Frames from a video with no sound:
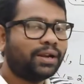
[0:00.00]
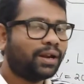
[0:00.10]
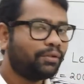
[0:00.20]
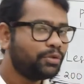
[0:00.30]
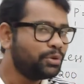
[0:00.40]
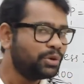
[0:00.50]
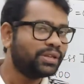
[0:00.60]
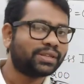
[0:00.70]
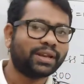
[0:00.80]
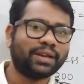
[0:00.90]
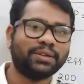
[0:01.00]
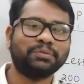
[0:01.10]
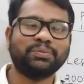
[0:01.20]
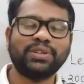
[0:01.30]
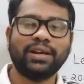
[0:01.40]
Now you
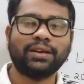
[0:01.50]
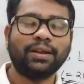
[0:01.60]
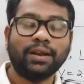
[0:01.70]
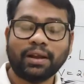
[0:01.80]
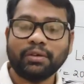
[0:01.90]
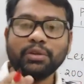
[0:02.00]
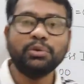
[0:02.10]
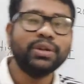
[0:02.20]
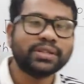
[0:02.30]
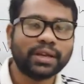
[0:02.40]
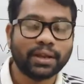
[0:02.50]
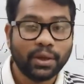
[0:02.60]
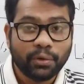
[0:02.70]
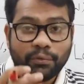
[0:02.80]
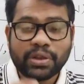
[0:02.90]
decide, children, now you decide
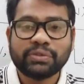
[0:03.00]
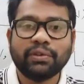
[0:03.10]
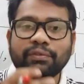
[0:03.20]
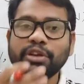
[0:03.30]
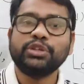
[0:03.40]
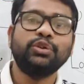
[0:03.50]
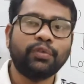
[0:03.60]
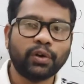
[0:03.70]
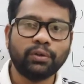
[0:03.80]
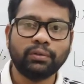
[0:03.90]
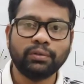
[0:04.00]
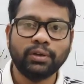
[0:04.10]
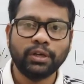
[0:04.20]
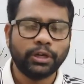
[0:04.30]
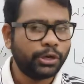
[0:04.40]
which one we should follow.
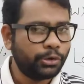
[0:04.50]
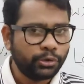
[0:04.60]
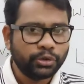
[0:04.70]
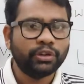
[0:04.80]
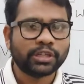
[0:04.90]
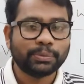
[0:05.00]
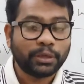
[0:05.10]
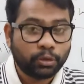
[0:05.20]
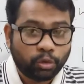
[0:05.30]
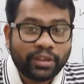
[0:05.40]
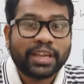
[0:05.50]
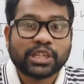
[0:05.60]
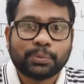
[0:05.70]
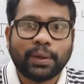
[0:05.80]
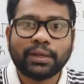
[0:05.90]
Do we
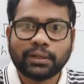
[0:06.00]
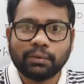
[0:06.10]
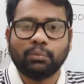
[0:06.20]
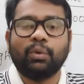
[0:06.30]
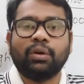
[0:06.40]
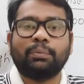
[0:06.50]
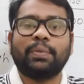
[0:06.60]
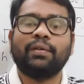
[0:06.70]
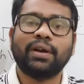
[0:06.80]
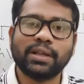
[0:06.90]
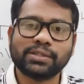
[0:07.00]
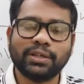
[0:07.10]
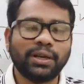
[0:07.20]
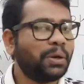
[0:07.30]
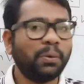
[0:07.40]
expect a more power loss,
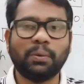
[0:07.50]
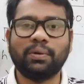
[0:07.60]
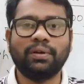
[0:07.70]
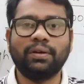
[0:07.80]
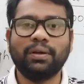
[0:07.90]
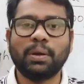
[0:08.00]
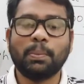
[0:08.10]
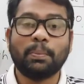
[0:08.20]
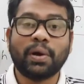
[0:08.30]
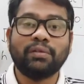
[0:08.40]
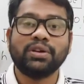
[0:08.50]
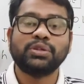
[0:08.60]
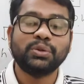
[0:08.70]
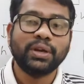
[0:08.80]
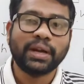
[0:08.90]
children? No. Power
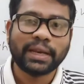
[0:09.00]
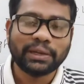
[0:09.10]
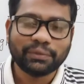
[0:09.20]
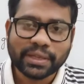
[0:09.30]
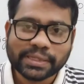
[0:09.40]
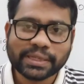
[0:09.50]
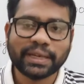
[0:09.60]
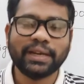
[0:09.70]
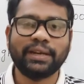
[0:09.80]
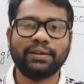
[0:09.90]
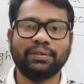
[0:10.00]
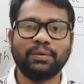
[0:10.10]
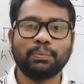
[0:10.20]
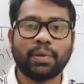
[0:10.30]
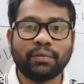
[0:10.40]
should not get wasted.
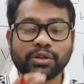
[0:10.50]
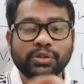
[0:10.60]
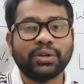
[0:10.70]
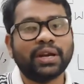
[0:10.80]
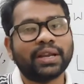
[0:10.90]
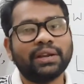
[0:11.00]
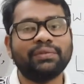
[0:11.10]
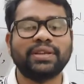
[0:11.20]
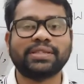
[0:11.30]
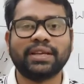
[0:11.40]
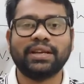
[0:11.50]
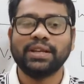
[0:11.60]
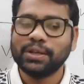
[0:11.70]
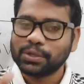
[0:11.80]
Power should not get wasted.